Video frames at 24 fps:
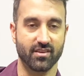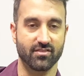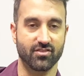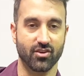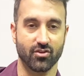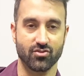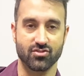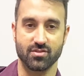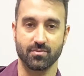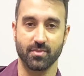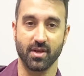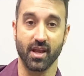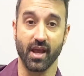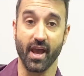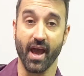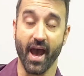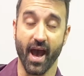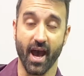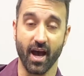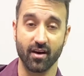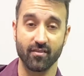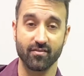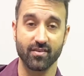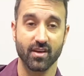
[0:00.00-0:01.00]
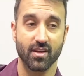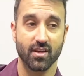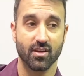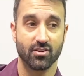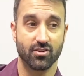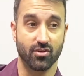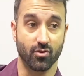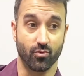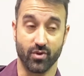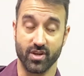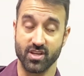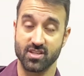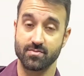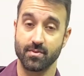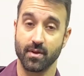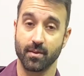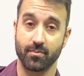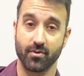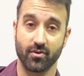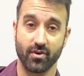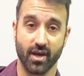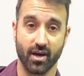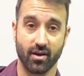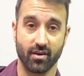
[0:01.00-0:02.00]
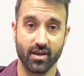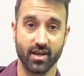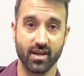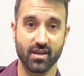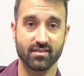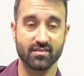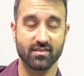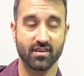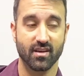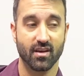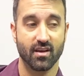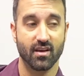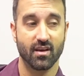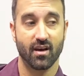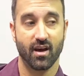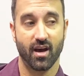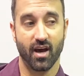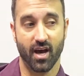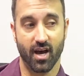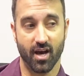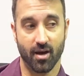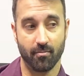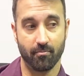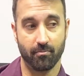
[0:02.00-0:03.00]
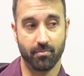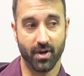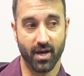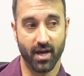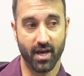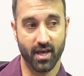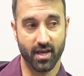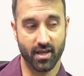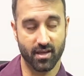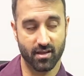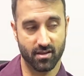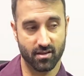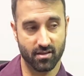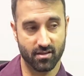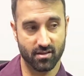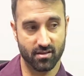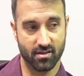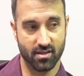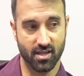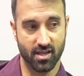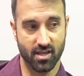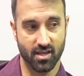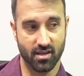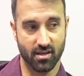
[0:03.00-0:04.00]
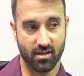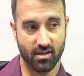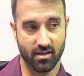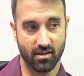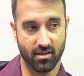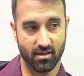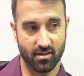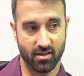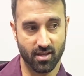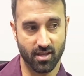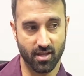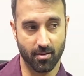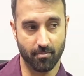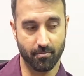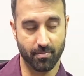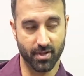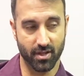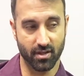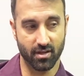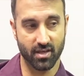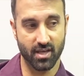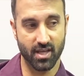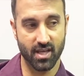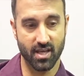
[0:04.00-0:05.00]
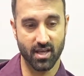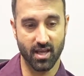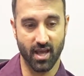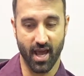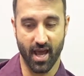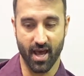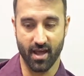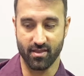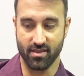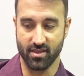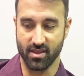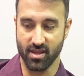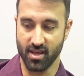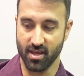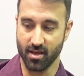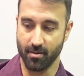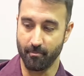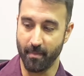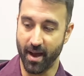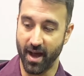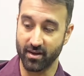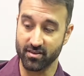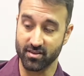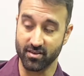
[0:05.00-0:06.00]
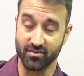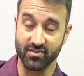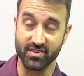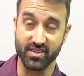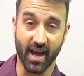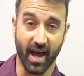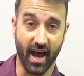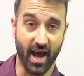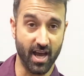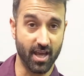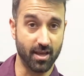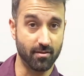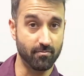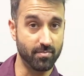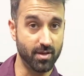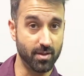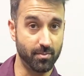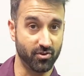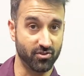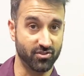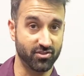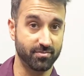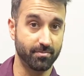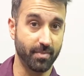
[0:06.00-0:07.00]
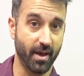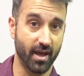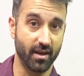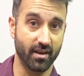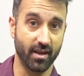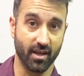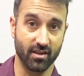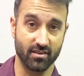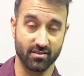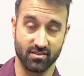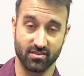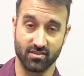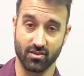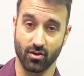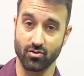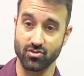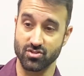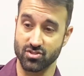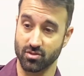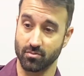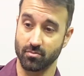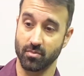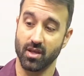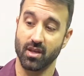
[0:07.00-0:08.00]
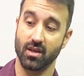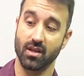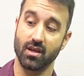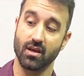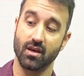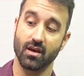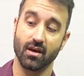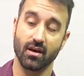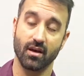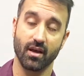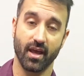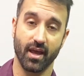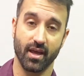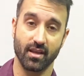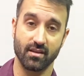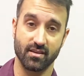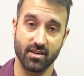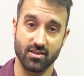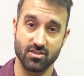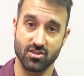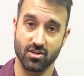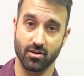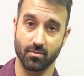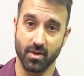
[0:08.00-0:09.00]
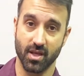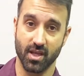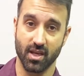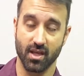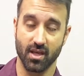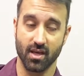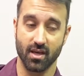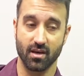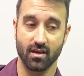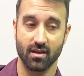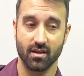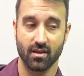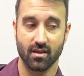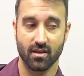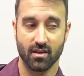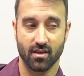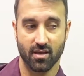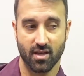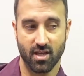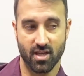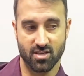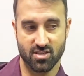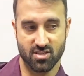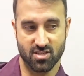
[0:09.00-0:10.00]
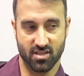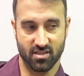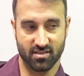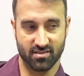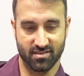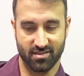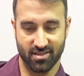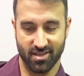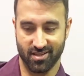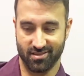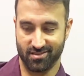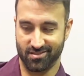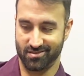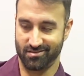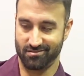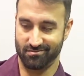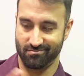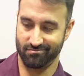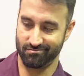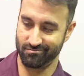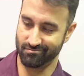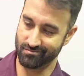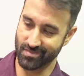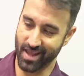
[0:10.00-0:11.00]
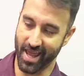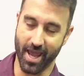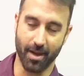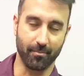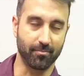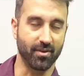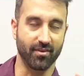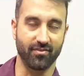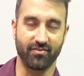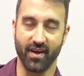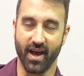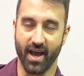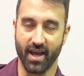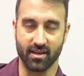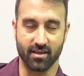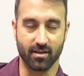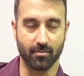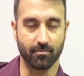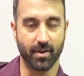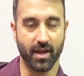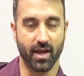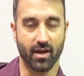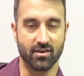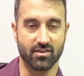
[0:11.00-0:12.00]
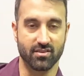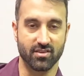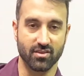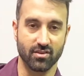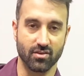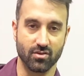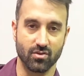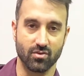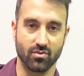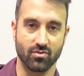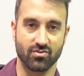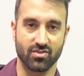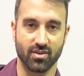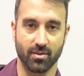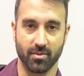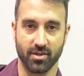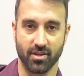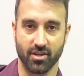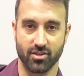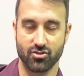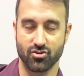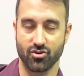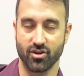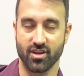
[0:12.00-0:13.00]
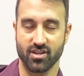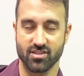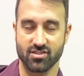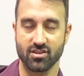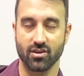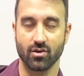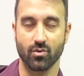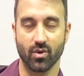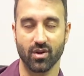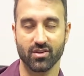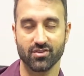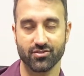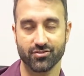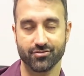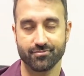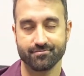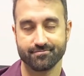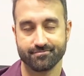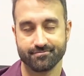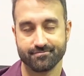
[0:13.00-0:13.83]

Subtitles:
social media have to reach people nowadays, but the ability and the amount of time people spend on social media and digital media, it's amplified compared to some of the traditional ones.